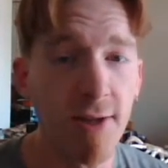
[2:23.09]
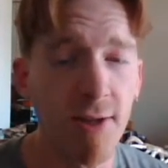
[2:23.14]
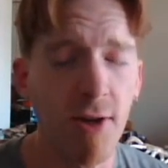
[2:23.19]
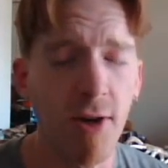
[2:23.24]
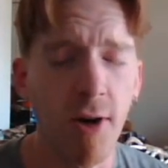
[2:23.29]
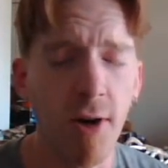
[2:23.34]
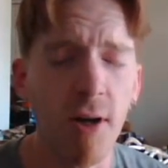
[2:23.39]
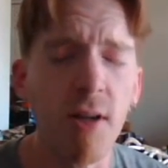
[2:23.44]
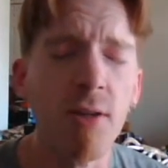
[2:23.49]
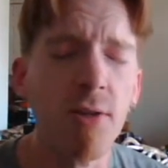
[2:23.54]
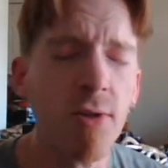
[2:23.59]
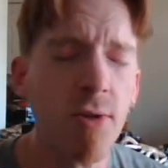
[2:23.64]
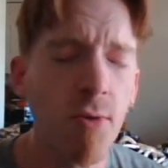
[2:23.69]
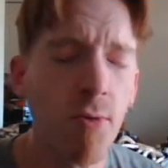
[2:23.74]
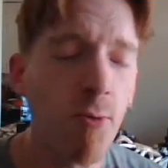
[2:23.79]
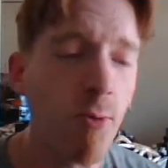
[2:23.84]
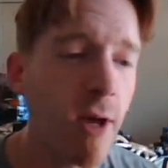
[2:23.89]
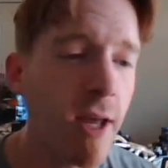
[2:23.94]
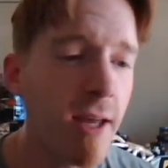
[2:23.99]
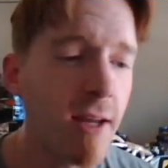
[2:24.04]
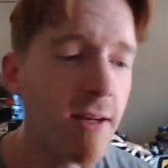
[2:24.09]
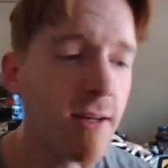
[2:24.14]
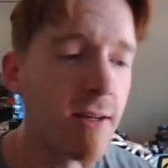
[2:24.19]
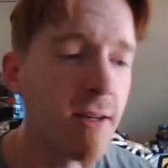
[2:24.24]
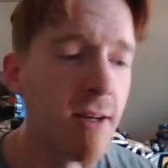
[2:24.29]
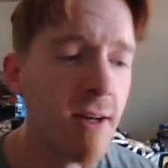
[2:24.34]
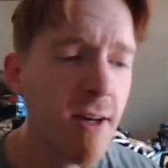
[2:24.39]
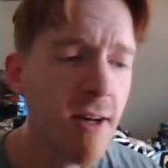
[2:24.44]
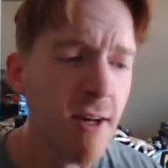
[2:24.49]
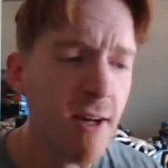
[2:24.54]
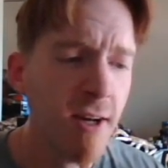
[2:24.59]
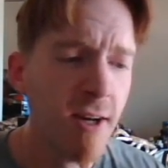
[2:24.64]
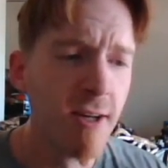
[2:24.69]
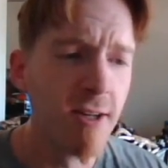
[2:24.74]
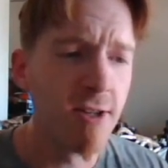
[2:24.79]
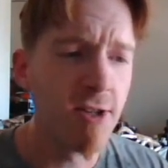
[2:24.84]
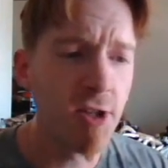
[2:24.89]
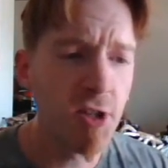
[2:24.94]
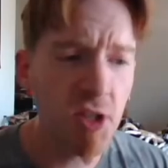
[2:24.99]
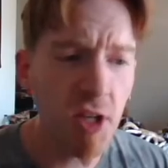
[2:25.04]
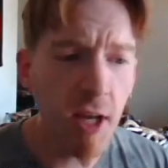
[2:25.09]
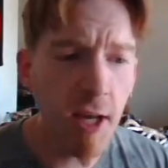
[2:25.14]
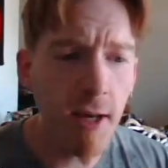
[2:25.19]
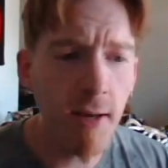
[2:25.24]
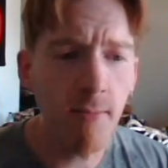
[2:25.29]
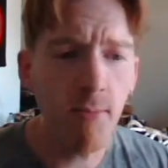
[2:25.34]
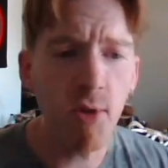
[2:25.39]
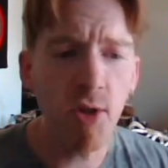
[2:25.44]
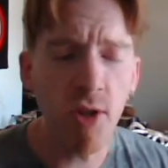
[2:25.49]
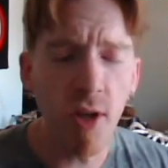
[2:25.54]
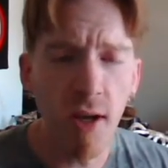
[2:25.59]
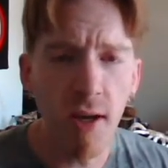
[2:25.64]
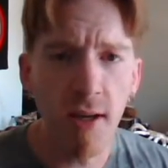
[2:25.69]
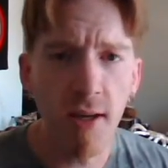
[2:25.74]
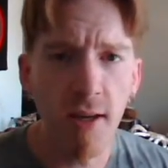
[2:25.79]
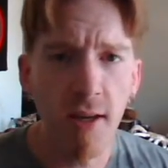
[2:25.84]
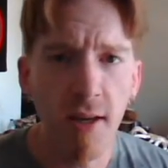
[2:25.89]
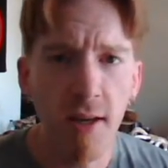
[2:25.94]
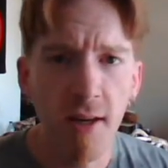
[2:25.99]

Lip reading: and harness the wind. Seems like